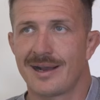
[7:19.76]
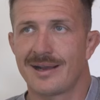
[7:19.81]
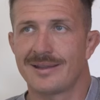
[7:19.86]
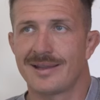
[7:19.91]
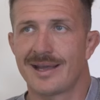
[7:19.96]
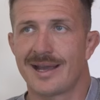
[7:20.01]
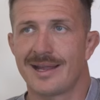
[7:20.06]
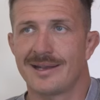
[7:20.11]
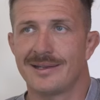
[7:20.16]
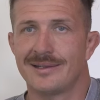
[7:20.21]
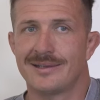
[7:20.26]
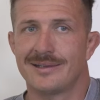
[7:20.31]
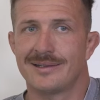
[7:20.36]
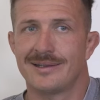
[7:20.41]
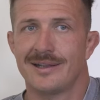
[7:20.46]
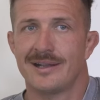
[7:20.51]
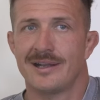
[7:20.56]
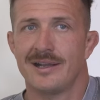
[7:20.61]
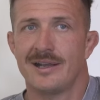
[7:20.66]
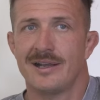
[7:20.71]
and then
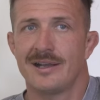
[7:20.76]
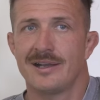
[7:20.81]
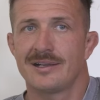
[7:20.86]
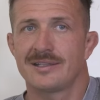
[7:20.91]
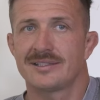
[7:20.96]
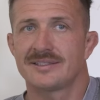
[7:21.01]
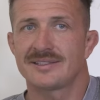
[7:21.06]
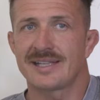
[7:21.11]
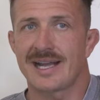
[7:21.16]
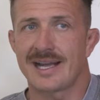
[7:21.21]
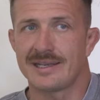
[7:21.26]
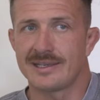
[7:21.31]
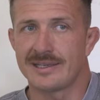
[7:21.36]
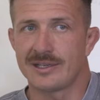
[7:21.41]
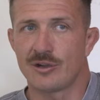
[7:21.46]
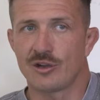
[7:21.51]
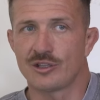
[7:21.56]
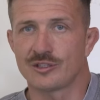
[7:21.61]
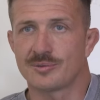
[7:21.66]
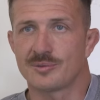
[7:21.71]
stand
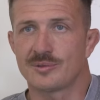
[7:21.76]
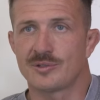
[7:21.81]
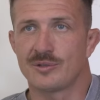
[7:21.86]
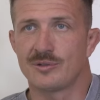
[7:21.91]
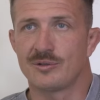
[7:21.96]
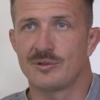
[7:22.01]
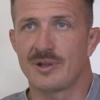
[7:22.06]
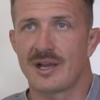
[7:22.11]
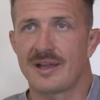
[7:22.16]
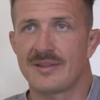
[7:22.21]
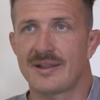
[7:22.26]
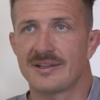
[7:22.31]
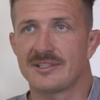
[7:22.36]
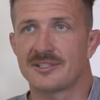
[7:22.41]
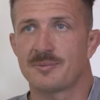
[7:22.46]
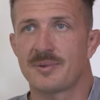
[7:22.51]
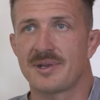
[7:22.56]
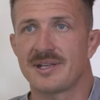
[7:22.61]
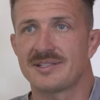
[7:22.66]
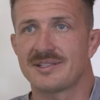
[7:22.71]
in hospital and then
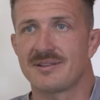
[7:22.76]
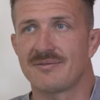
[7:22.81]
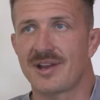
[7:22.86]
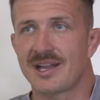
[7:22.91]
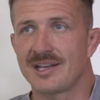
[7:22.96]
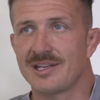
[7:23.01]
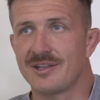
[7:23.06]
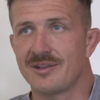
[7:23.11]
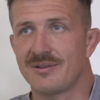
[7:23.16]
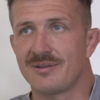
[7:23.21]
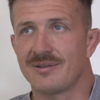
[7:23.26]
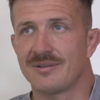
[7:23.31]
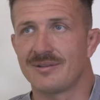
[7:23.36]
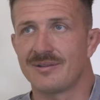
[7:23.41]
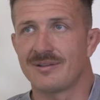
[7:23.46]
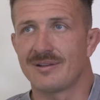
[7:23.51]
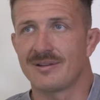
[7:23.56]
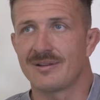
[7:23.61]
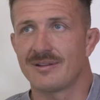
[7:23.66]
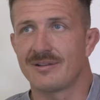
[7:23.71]
speak to the venue
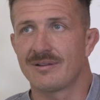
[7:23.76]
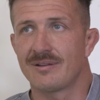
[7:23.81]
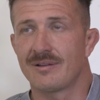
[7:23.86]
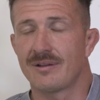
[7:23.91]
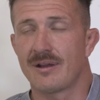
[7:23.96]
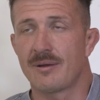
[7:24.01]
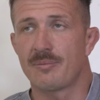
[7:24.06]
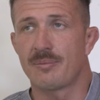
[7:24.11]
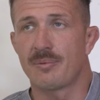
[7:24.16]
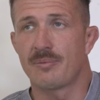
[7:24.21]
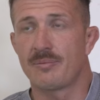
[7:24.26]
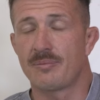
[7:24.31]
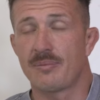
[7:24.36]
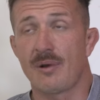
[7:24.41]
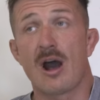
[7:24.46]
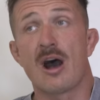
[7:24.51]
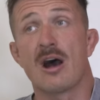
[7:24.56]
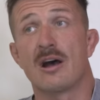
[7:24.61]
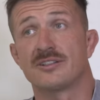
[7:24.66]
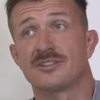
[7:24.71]
and
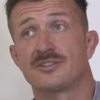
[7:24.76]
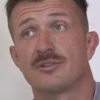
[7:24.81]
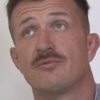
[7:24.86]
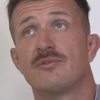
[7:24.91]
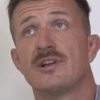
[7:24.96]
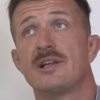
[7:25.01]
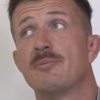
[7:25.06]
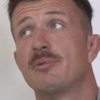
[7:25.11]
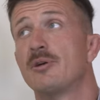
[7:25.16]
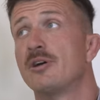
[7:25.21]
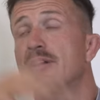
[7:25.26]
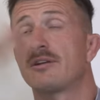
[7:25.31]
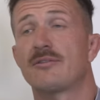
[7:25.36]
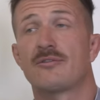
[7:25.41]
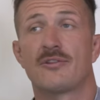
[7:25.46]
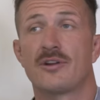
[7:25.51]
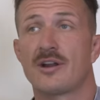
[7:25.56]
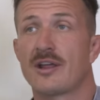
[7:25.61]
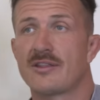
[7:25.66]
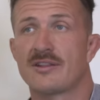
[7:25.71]
ask to rebook
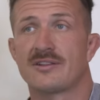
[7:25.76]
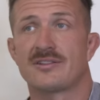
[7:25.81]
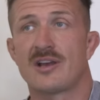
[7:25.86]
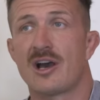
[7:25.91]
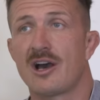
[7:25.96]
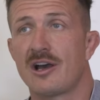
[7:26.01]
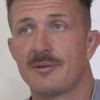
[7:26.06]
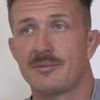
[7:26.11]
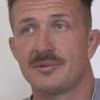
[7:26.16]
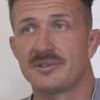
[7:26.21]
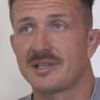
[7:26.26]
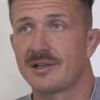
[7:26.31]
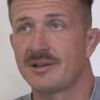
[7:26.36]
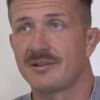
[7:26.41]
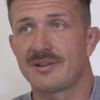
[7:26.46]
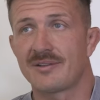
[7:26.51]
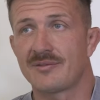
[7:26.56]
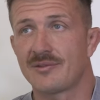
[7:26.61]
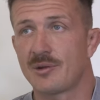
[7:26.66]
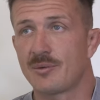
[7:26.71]
for another time because they were
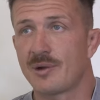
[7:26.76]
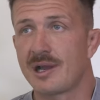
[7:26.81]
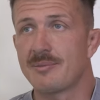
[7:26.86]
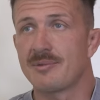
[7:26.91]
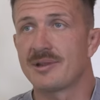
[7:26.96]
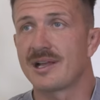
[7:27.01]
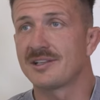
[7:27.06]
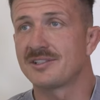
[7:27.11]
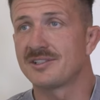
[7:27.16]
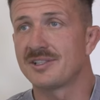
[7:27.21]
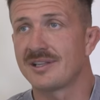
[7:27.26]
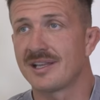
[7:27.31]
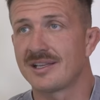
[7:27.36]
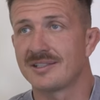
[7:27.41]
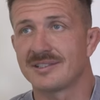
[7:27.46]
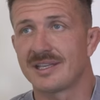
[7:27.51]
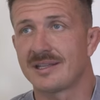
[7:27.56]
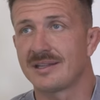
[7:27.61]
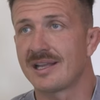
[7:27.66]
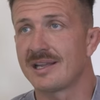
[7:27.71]
giving it away, but actually they
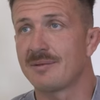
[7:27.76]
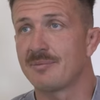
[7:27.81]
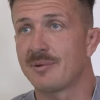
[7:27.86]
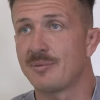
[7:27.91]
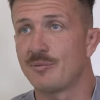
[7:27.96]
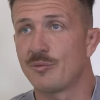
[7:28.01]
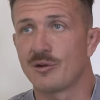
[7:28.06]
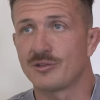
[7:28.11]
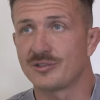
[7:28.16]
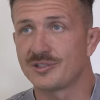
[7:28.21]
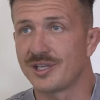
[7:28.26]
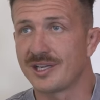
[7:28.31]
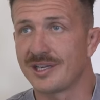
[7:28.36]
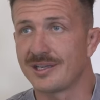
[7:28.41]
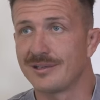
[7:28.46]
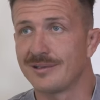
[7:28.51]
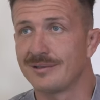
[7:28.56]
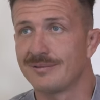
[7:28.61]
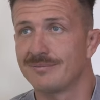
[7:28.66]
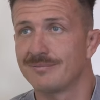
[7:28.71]
said they'd been watching
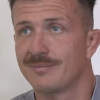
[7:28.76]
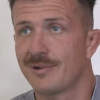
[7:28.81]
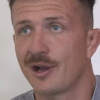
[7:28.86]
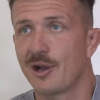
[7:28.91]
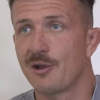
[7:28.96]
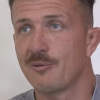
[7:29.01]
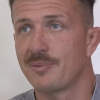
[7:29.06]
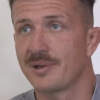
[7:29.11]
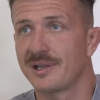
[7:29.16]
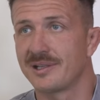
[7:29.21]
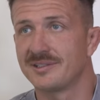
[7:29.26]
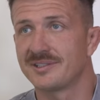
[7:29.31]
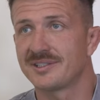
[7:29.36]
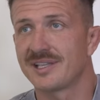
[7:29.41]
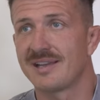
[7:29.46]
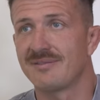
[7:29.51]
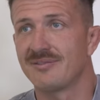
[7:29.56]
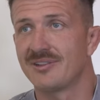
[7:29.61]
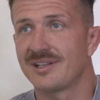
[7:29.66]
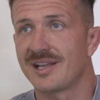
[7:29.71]
and hoping and
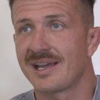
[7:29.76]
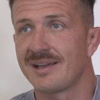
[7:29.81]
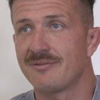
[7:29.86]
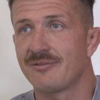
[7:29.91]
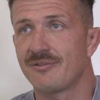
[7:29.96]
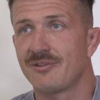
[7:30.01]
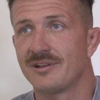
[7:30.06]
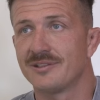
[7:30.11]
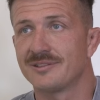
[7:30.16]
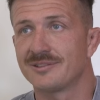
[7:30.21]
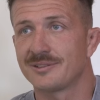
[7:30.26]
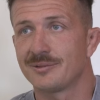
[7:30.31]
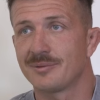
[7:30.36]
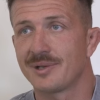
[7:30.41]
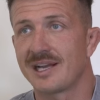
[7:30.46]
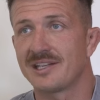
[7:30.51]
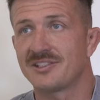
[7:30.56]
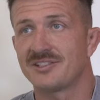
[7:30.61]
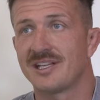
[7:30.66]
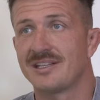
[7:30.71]
saved the date for us. So we
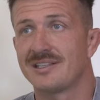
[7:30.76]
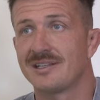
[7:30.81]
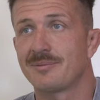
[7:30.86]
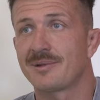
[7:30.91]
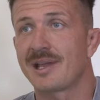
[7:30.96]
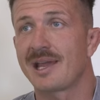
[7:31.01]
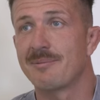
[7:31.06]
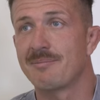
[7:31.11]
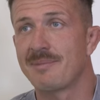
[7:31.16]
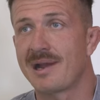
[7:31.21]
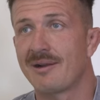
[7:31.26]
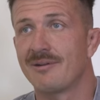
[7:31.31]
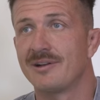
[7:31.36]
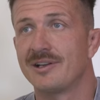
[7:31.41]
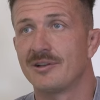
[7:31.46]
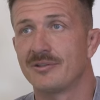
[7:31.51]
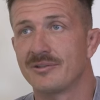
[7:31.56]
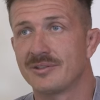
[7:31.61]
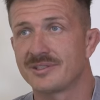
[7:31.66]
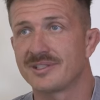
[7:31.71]
actually ended up getting
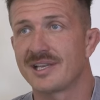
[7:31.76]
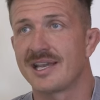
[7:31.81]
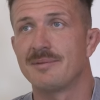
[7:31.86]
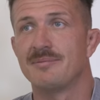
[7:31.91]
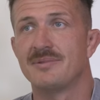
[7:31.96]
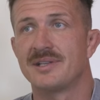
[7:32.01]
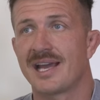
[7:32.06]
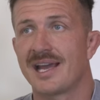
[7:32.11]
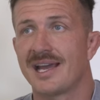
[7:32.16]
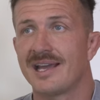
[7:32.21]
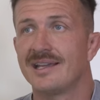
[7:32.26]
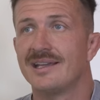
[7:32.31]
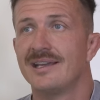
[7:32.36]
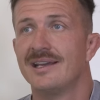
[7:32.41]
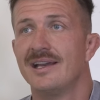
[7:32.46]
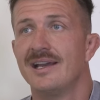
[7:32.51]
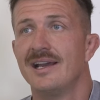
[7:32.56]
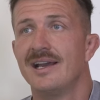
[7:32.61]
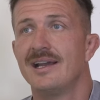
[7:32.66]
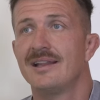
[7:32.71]
married on the same day
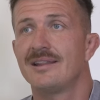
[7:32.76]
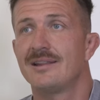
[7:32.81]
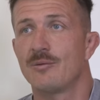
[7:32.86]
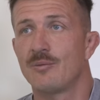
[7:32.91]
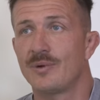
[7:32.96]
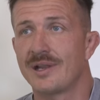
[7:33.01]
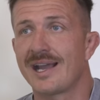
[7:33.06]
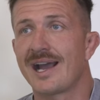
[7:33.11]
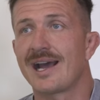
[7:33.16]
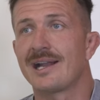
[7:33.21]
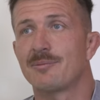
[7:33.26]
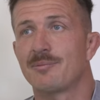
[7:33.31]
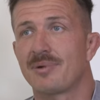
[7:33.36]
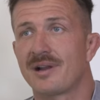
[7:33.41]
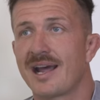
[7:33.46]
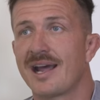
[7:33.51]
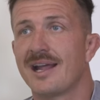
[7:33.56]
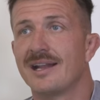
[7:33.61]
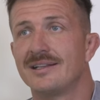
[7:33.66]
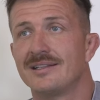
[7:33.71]
that we had
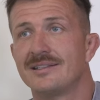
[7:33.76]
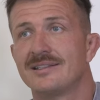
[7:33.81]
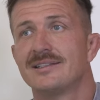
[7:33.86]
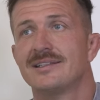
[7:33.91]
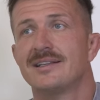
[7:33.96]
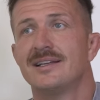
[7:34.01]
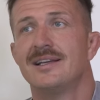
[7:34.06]
planned.